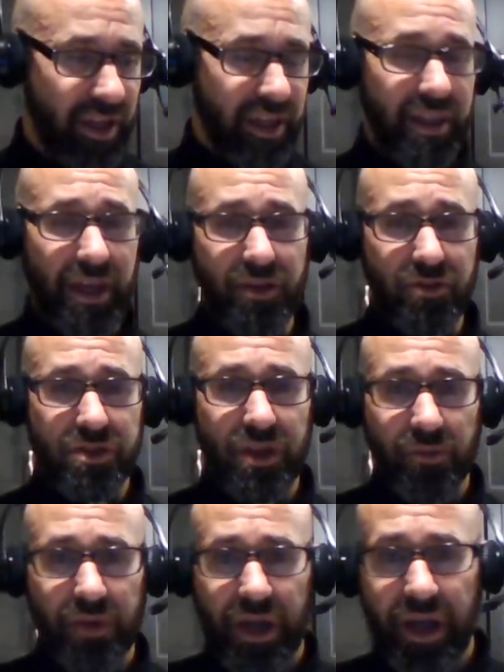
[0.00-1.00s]
they do
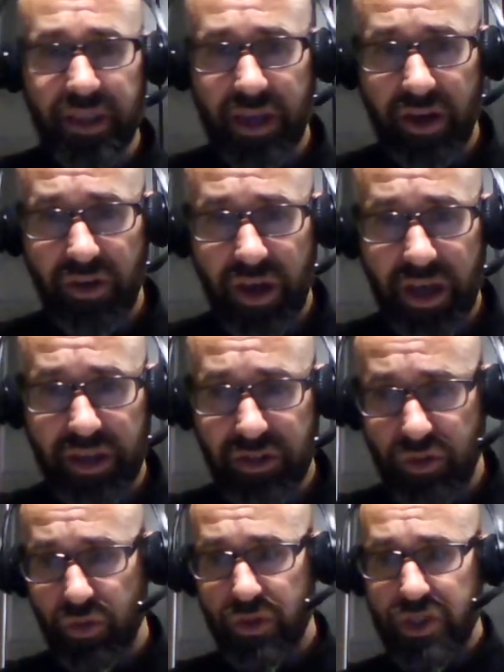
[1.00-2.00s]
something on their end
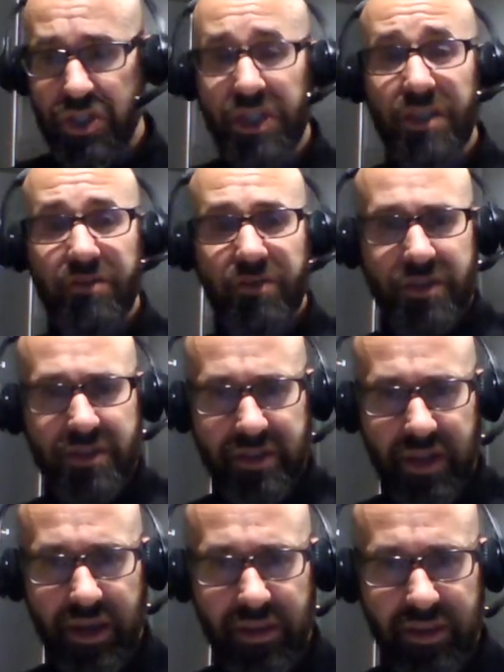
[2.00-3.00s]
to achieve his
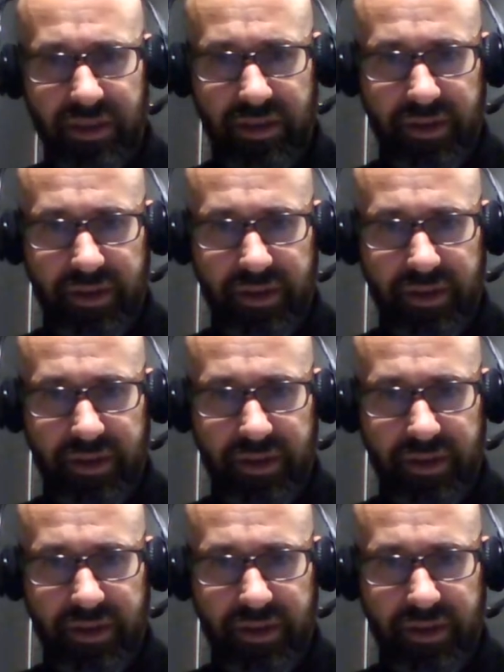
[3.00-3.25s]
death.